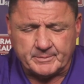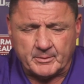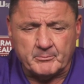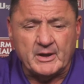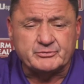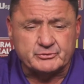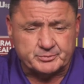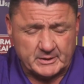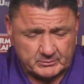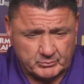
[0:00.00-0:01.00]
Mason
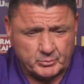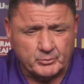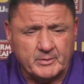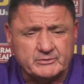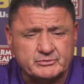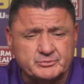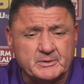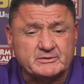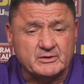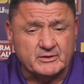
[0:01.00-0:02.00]
Smith,
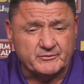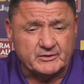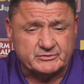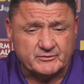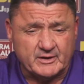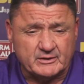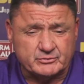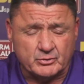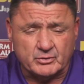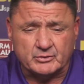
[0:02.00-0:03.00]
the defensive end.
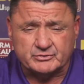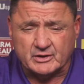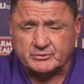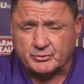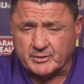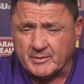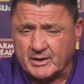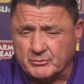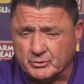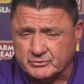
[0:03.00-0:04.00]
So you're going to see a
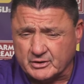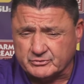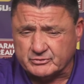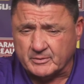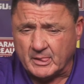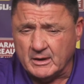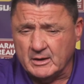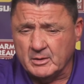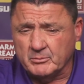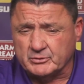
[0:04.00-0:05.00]
three-man rotation
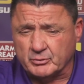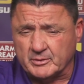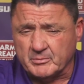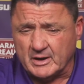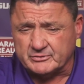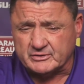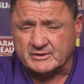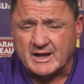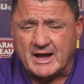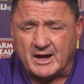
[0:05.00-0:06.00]
between
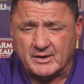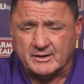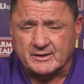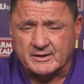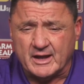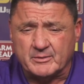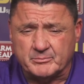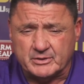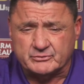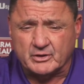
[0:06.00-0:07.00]
Mason, Ali, and
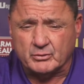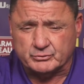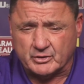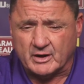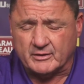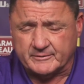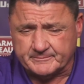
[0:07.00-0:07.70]
B.J. Ogilary.